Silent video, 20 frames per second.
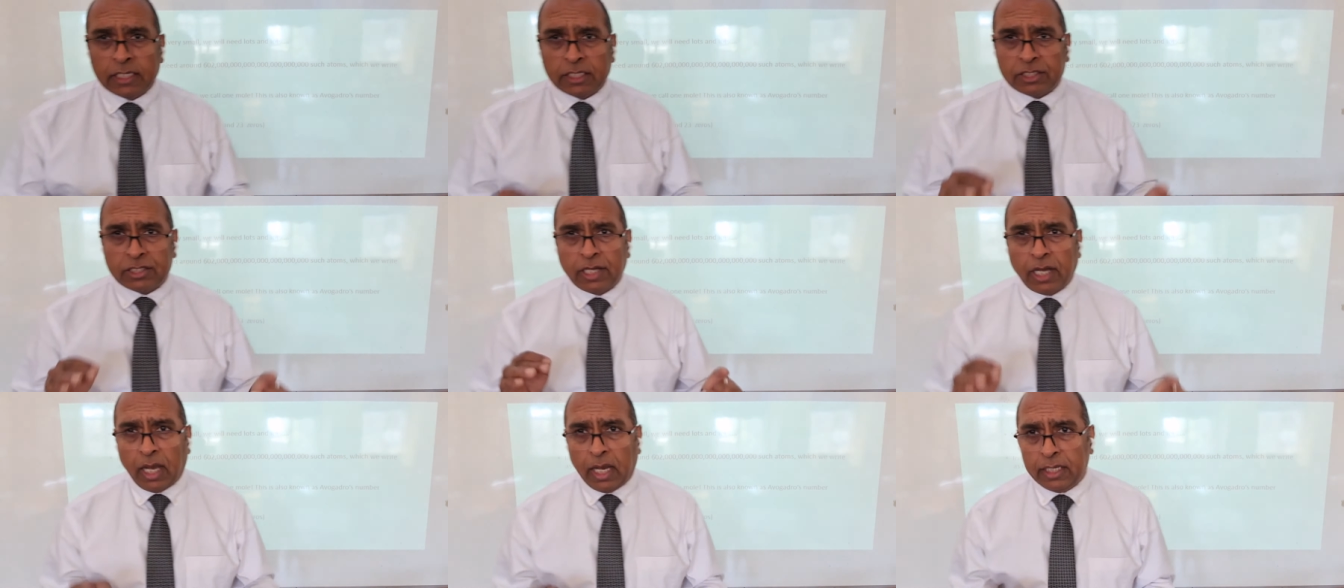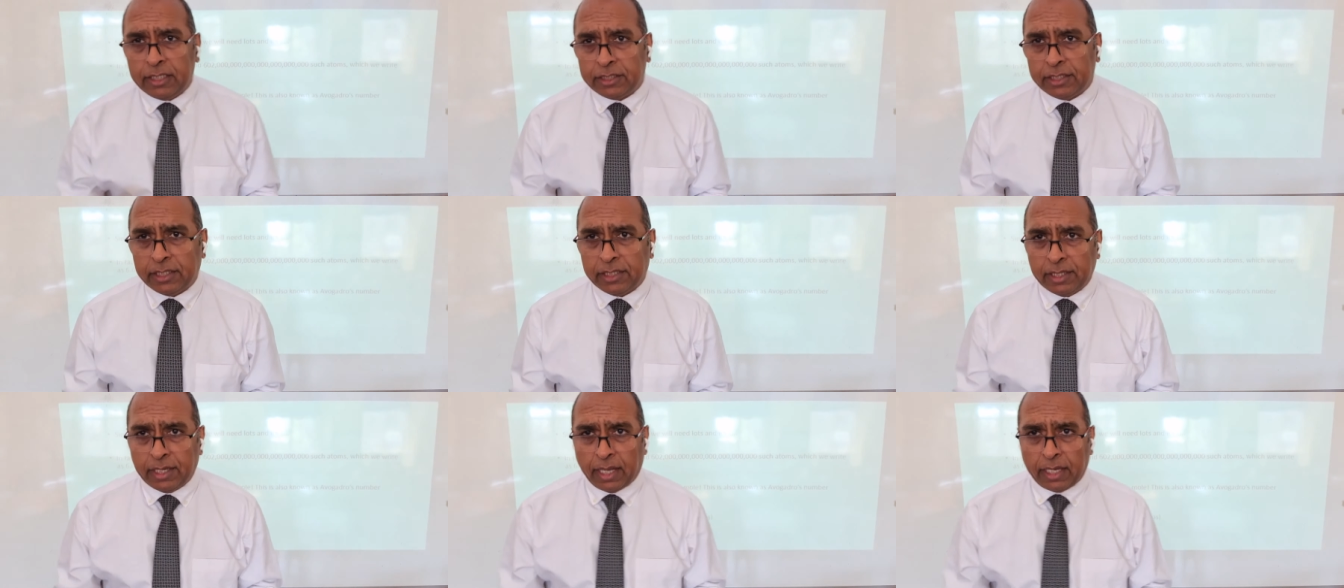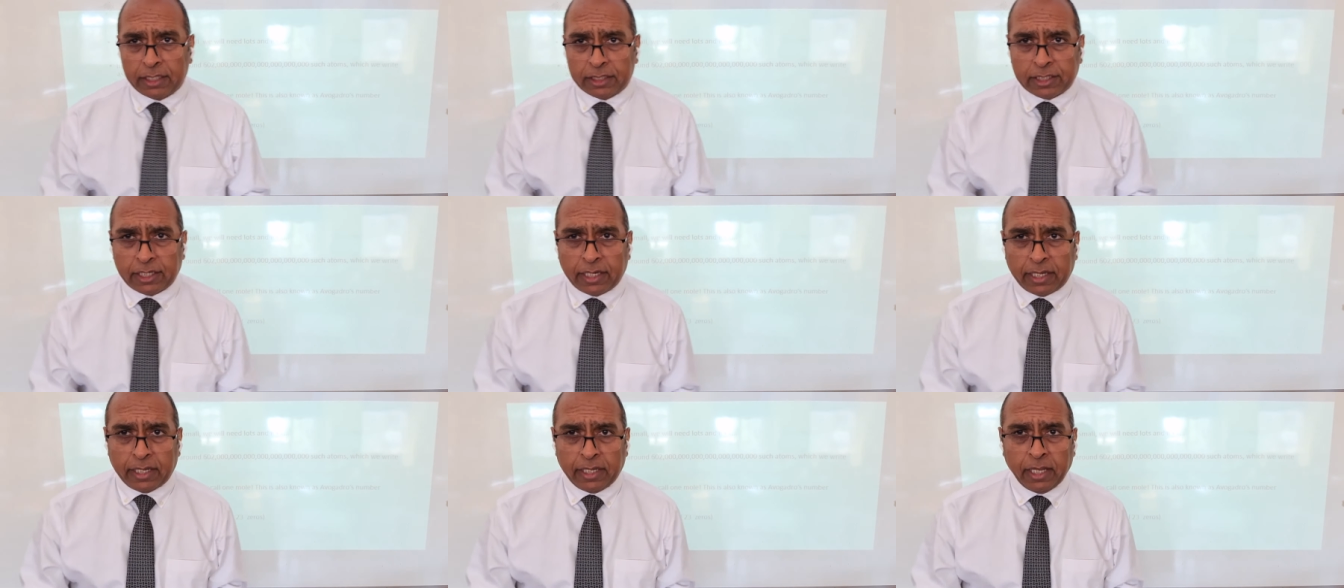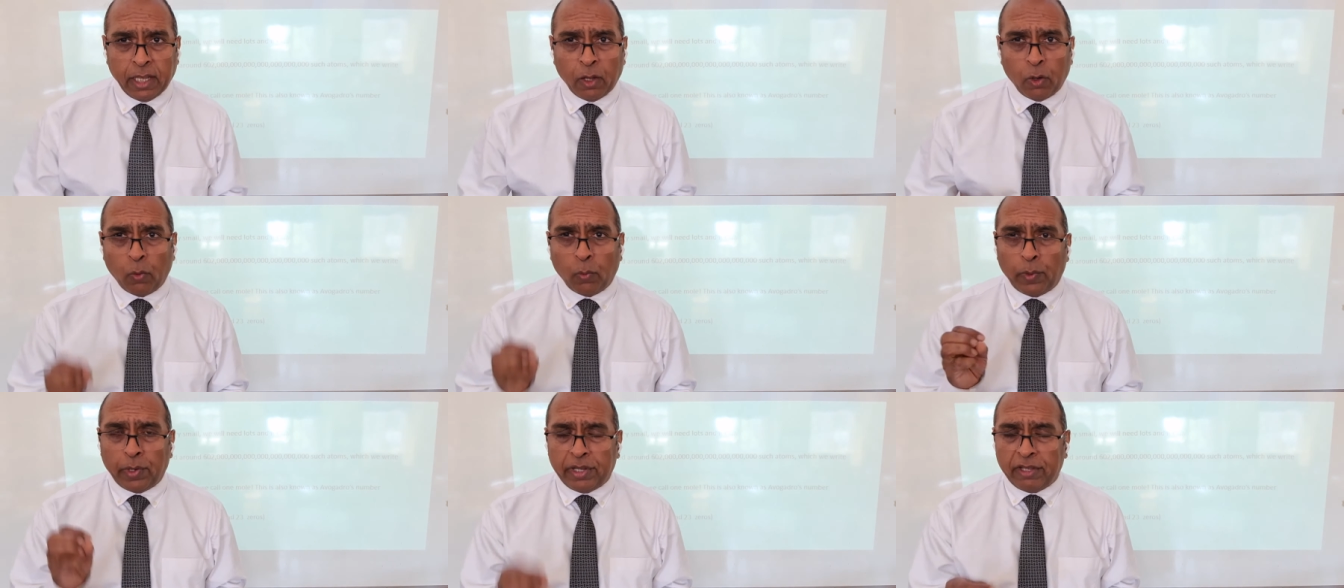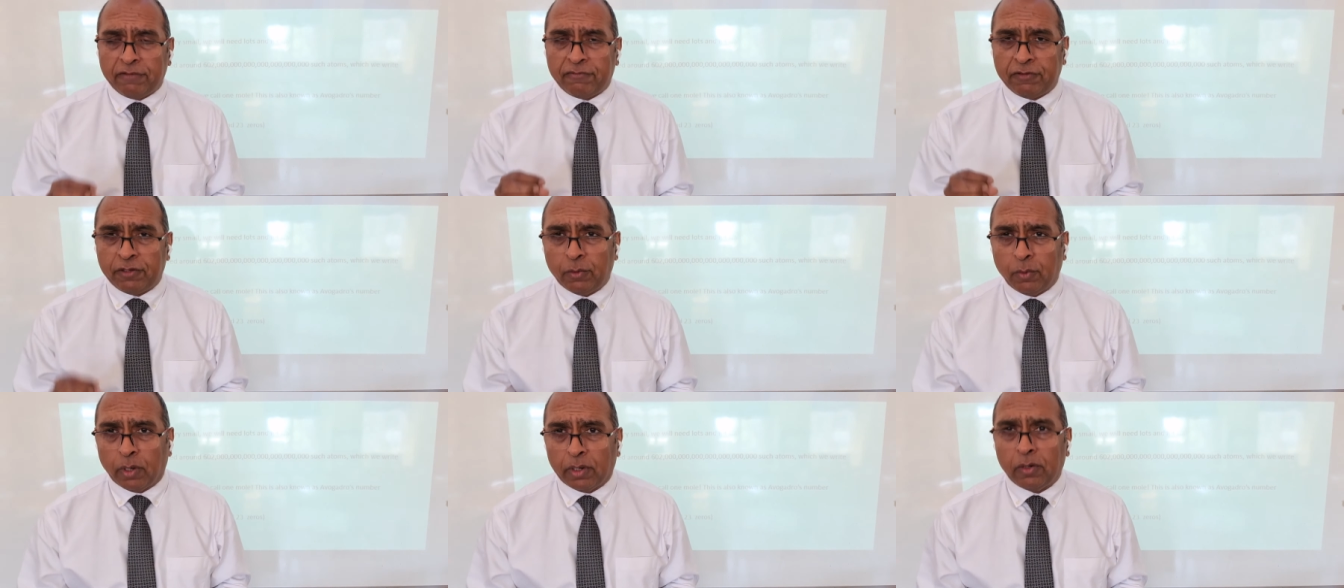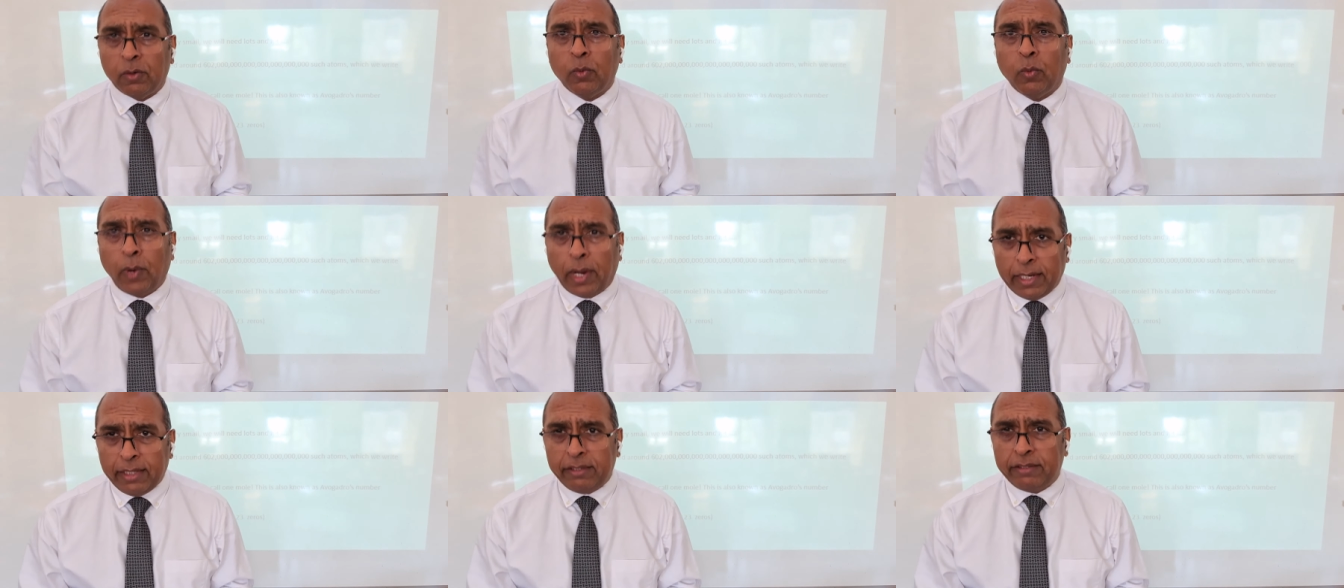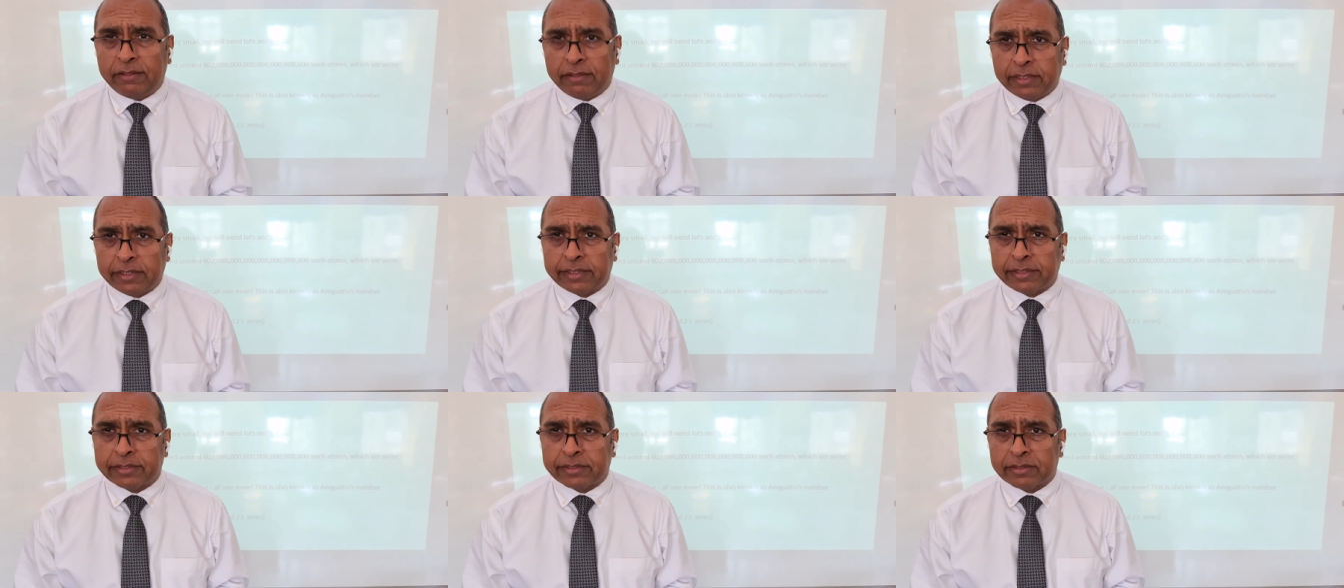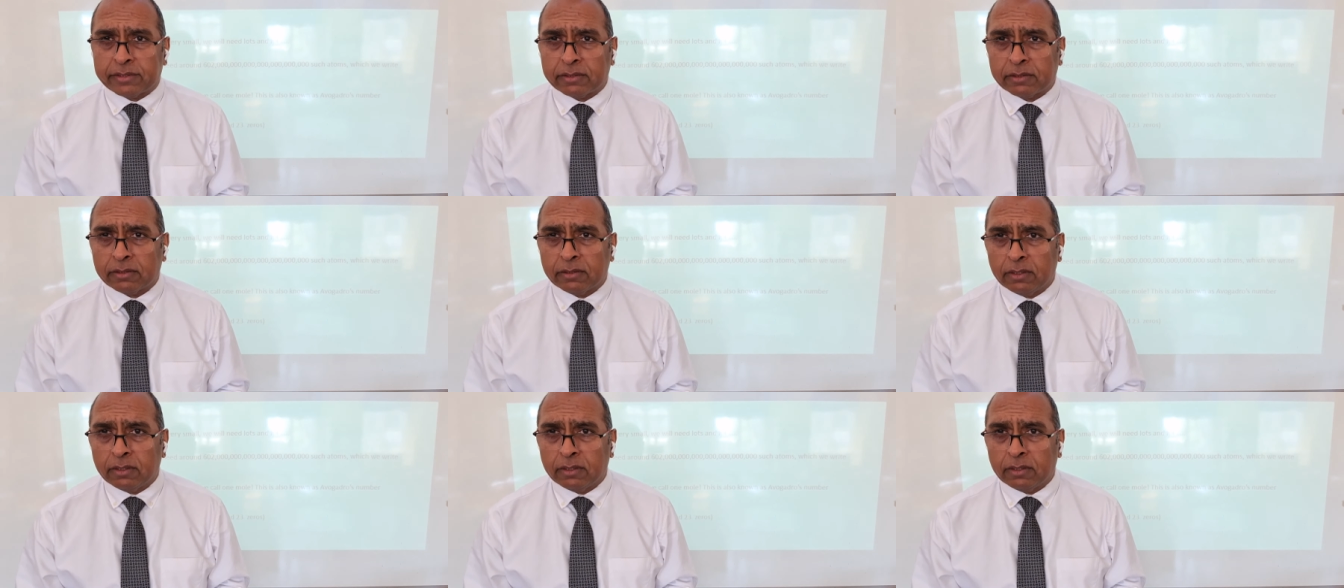ties in nicely if you want to weigh things.